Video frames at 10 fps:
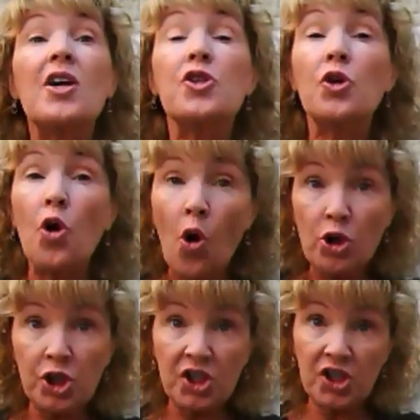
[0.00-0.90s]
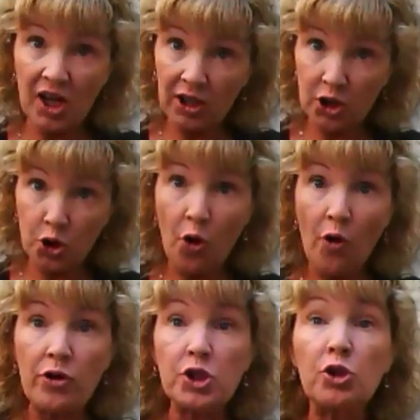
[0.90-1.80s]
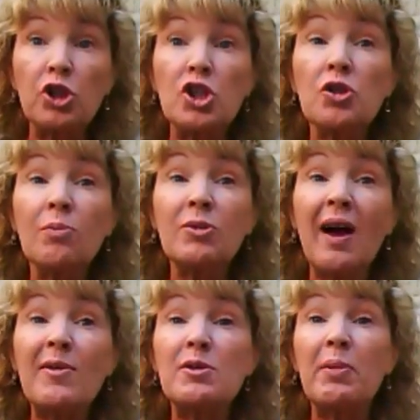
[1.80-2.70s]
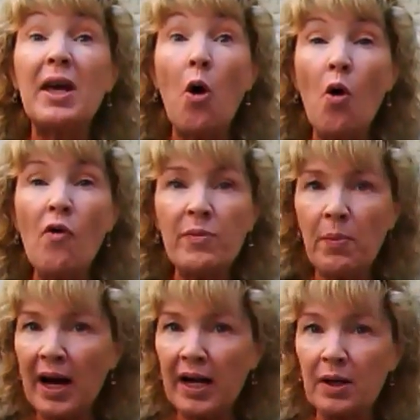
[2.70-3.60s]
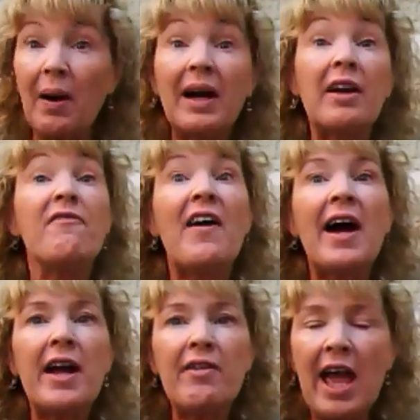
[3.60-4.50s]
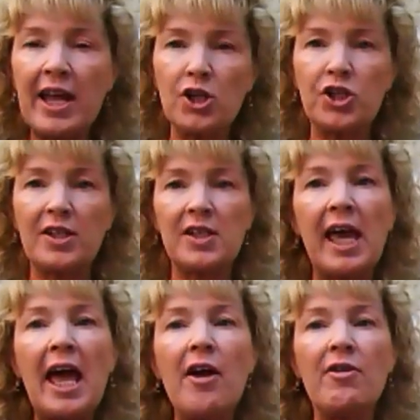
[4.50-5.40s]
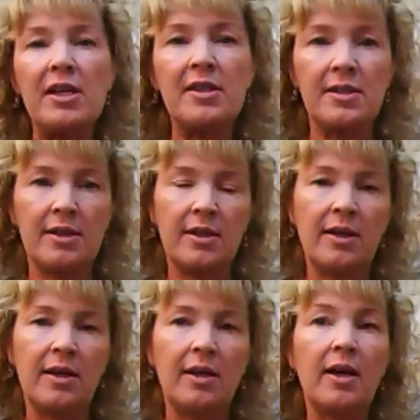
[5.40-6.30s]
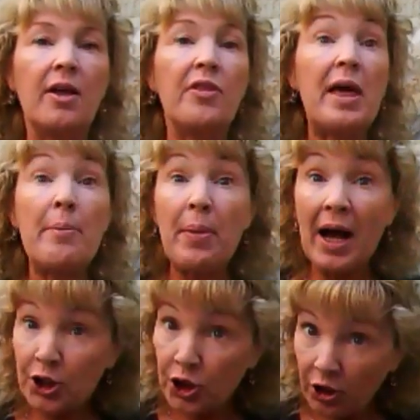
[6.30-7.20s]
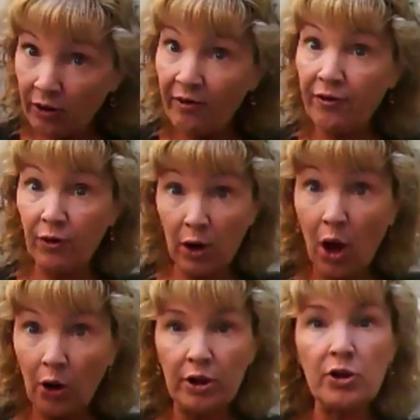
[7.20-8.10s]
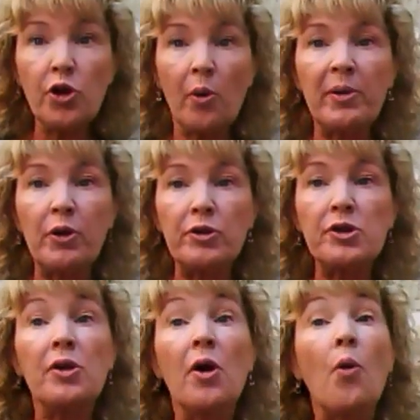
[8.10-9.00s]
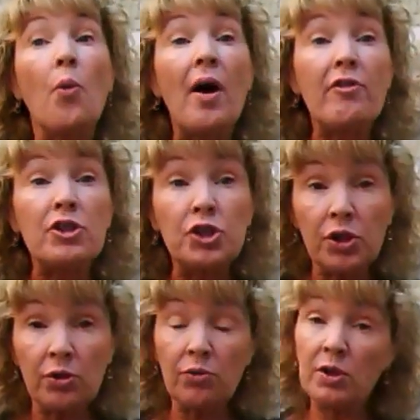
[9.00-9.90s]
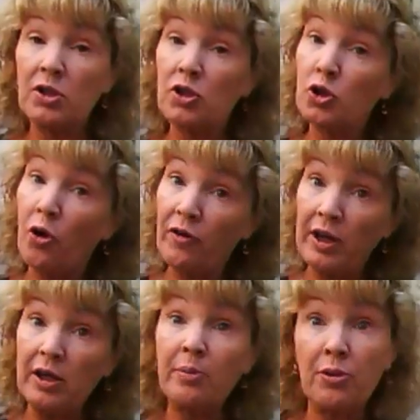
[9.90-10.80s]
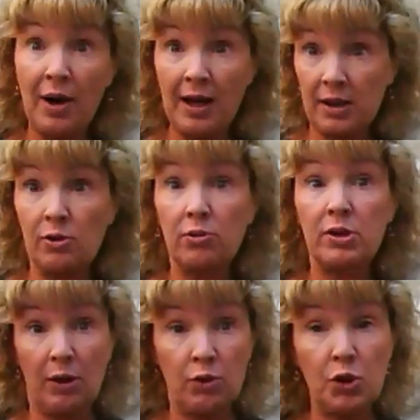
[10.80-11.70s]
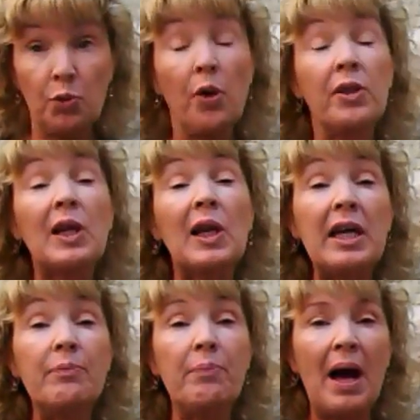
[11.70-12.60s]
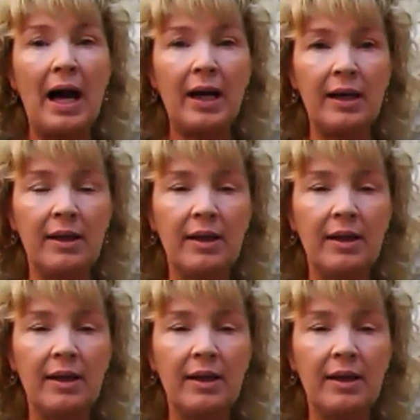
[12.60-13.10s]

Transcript: As a cautious, steady Taurus, you can sometimes be overpowered by a fiery, energetic Aries. They're passionate, full-on and dominant, whereas you, as a Taurian, are practical, down-to-earth and laid-back.